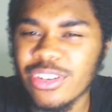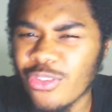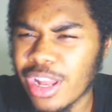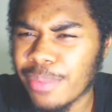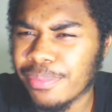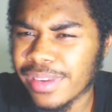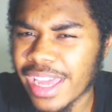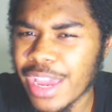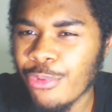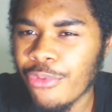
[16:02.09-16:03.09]
don't really
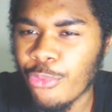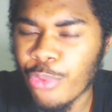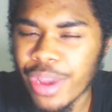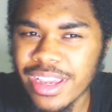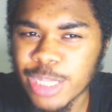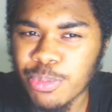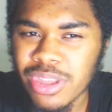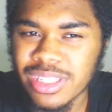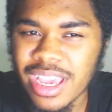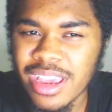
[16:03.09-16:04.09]
play with wingers
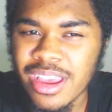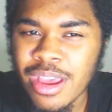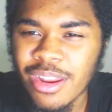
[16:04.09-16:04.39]
per se.